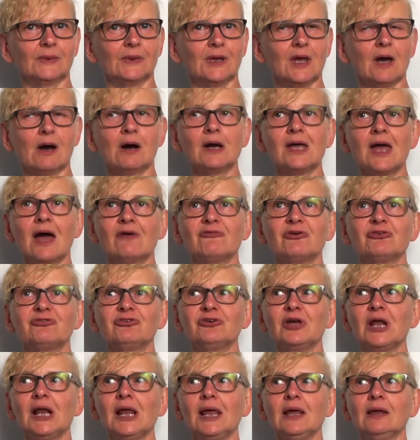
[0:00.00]
I have a
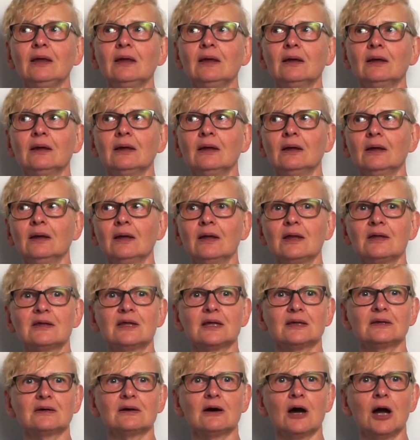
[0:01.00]
feeling
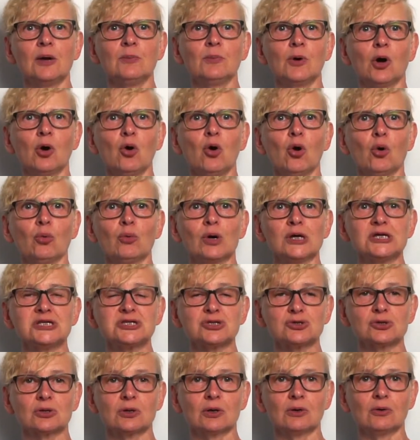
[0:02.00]
that I'm
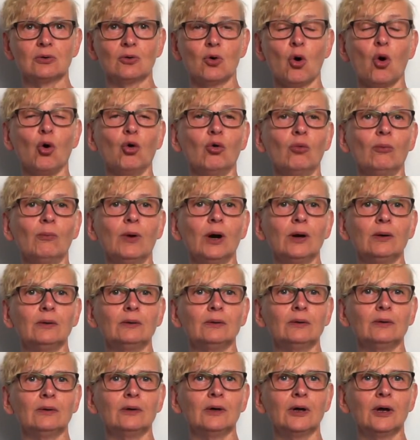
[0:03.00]
always home.
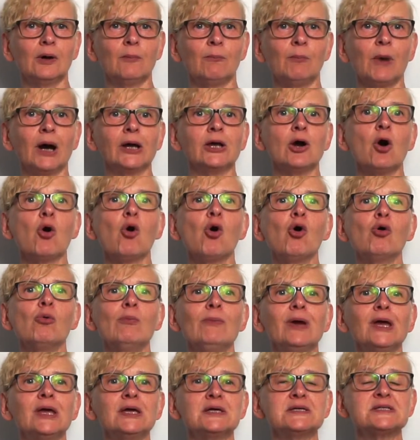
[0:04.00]
My home
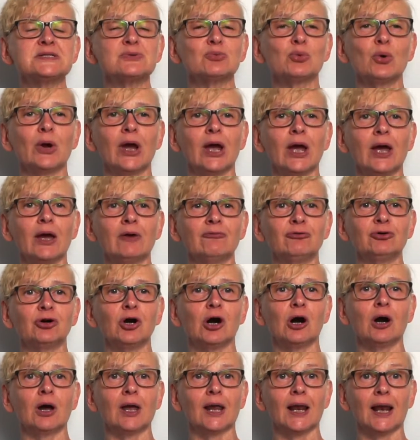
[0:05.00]
is wherever
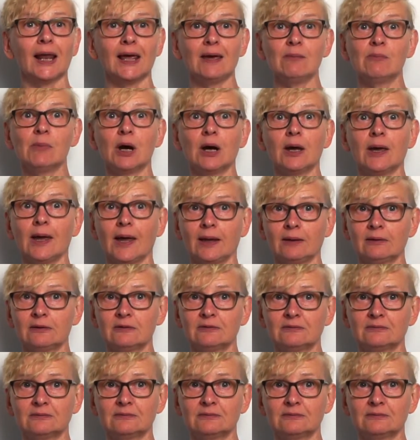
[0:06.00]
I lay my hat.